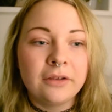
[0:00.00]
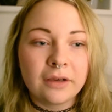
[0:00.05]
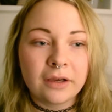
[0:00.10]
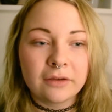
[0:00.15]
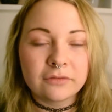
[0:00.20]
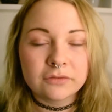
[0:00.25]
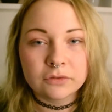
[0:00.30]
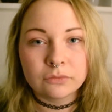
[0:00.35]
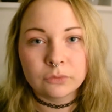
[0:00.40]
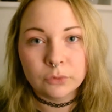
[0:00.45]
You
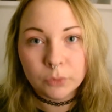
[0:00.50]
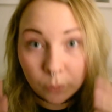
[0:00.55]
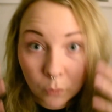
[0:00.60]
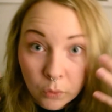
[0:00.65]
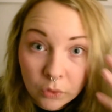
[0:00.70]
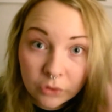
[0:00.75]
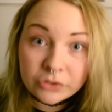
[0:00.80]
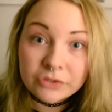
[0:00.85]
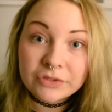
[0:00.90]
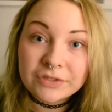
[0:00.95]
have to
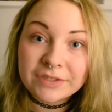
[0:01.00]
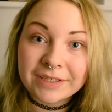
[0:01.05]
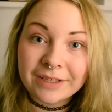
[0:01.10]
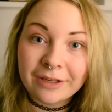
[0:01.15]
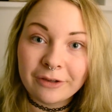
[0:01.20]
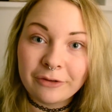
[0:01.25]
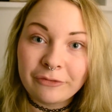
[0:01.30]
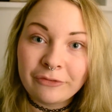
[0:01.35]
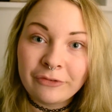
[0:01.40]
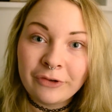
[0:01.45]
reward
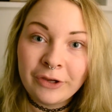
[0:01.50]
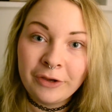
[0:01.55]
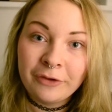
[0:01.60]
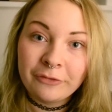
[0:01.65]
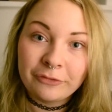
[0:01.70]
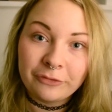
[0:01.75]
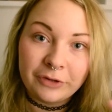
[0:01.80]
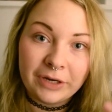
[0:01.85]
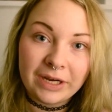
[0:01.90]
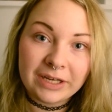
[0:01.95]
yourself
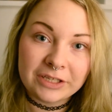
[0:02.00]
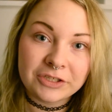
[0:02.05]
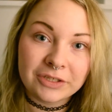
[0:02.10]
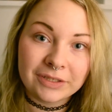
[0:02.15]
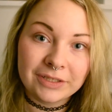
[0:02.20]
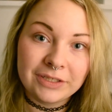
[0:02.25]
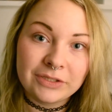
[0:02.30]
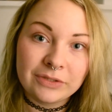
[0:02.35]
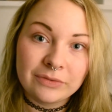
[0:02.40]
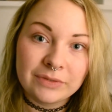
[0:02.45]
for
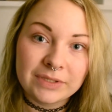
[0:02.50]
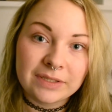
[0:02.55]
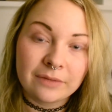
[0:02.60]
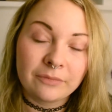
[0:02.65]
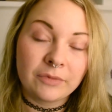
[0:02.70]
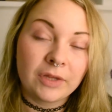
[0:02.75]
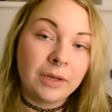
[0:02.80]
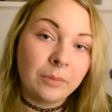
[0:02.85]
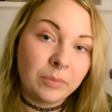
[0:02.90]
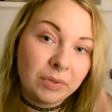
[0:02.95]
actually doing
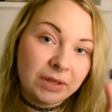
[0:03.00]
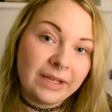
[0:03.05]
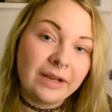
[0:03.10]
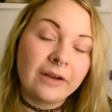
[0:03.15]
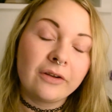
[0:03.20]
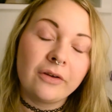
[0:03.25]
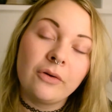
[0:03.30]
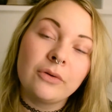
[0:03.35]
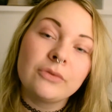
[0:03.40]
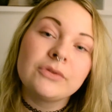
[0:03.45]
something, but
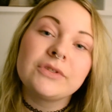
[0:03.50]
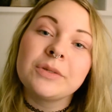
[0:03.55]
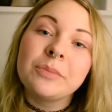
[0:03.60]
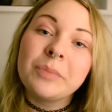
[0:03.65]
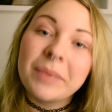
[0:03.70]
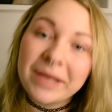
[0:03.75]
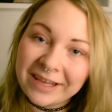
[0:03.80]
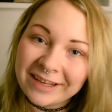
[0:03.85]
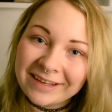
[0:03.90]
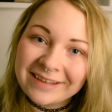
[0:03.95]
that also
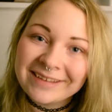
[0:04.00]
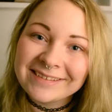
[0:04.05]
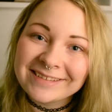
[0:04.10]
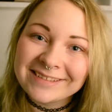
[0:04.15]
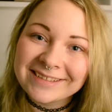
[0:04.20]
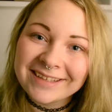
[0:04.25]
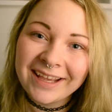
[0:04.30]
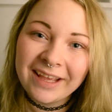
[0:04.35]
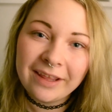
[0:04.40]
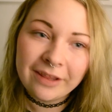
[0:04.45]

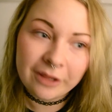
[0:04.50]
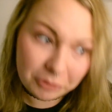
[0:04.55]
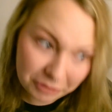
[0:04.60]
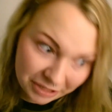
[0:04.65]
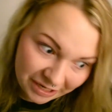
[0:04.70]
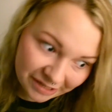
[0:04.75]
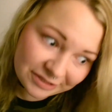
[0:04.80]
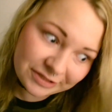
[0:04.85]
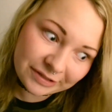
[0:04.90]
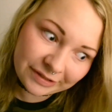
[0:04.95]
means that you
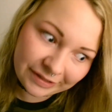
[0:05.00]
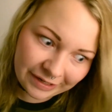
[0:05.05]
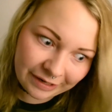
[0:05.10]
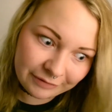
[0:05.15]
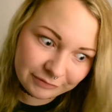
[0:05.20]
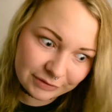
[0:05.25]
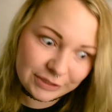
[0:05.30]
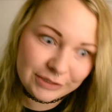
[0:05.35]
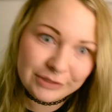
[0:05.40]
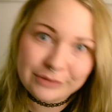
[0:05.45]
actually
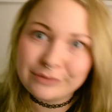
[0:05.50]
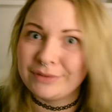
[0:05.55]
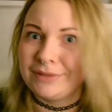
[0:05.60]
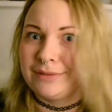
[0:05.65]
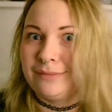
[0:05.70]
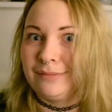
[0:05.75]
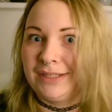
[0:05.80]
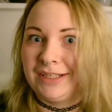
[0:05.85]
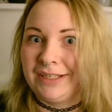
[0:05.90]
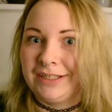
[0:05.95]
have to do
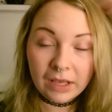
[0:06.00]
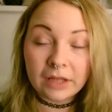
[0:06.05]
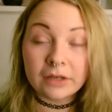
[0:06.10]
something.